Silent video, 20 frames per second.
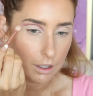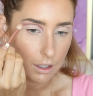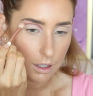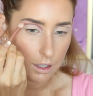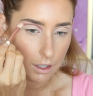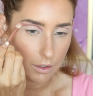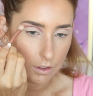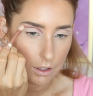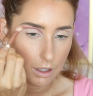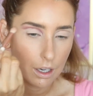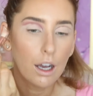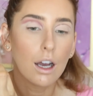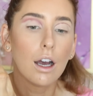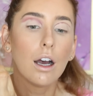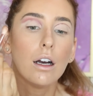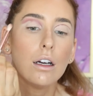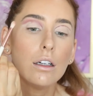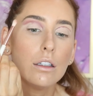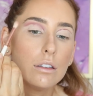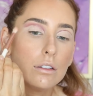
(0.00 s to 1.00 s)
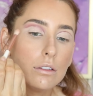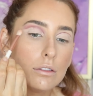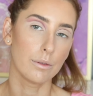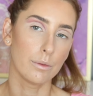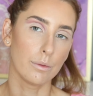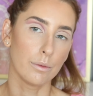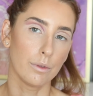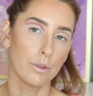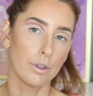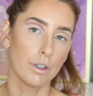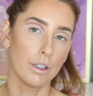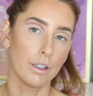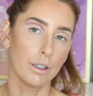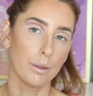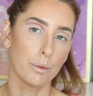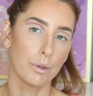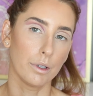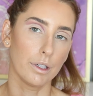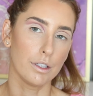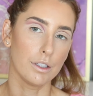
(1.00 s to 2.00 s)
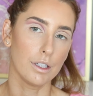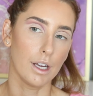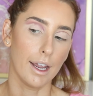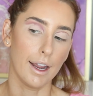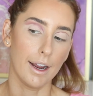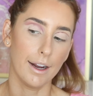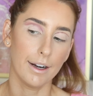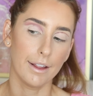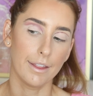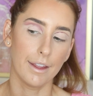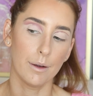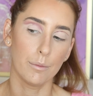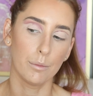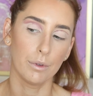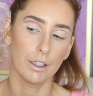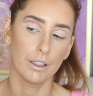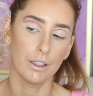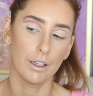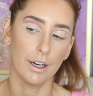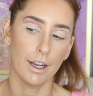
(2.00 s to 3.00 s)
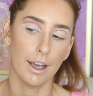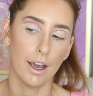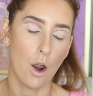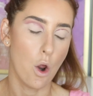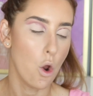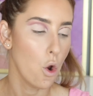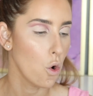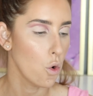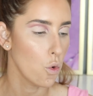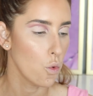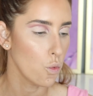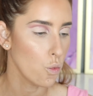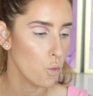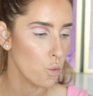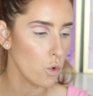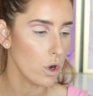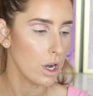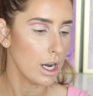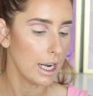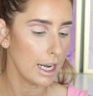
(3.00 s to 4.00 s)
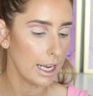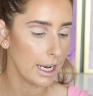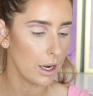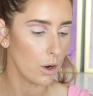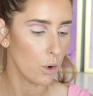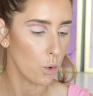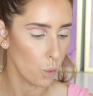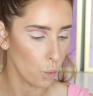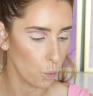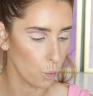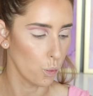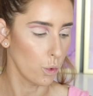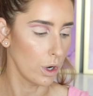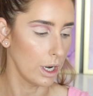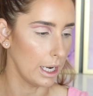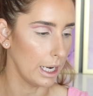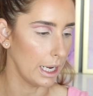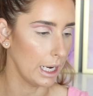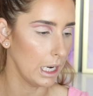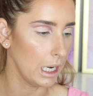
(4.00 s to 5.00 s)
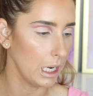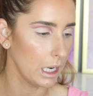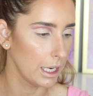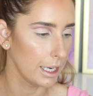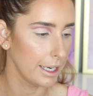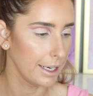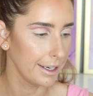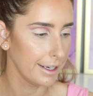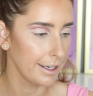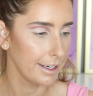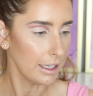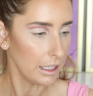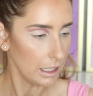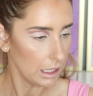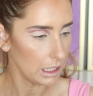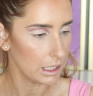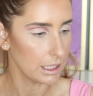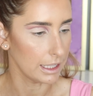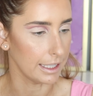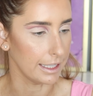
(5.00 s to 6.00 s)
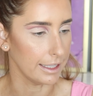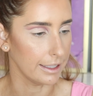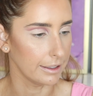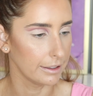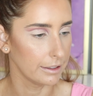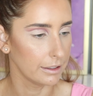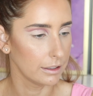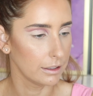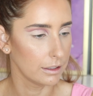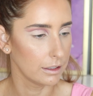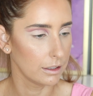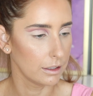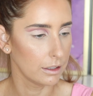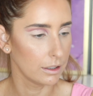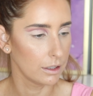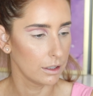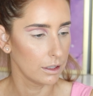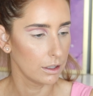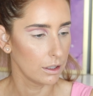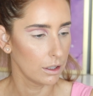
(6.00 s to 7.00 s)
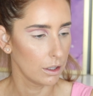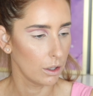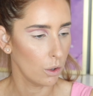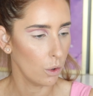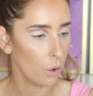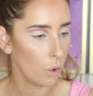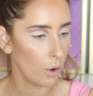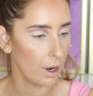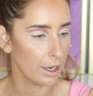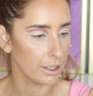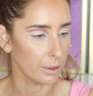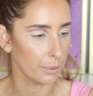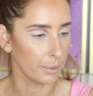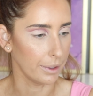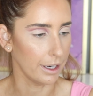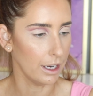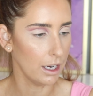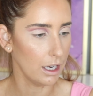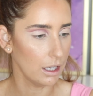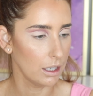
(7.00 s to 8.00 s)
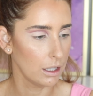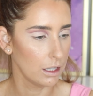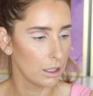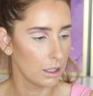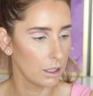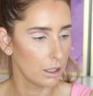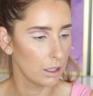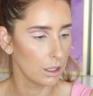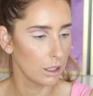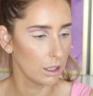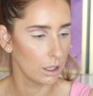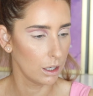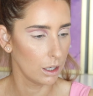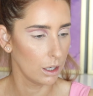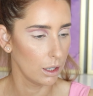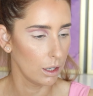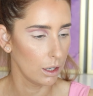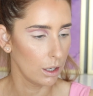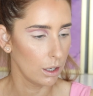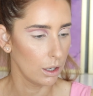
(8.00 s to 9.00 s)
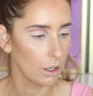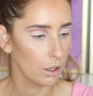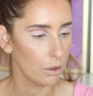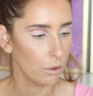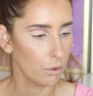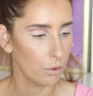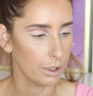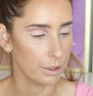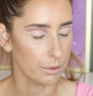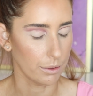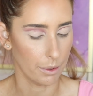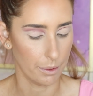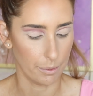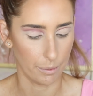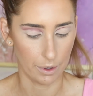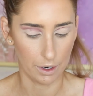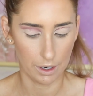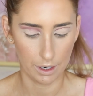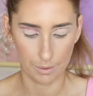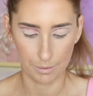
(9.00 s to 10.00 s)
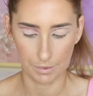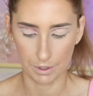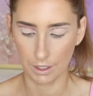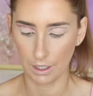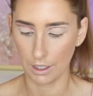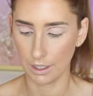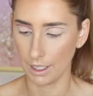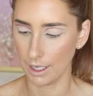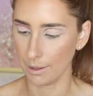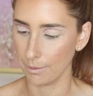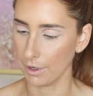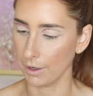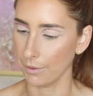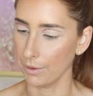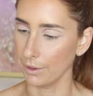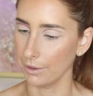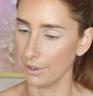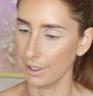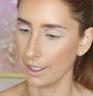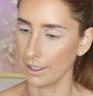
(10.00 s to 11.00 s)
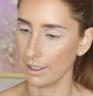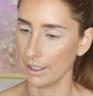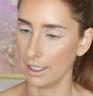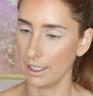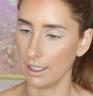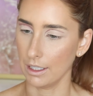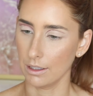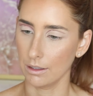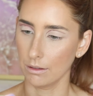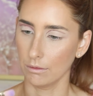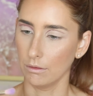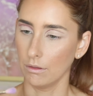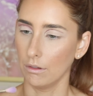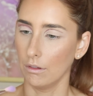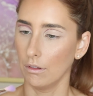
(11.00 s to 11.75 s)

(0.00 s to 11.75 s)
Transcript: area. It's a really pretty shade, and that blended out really, really easily. Always a winner. Always what we want. I'm just going to take my Real Techniques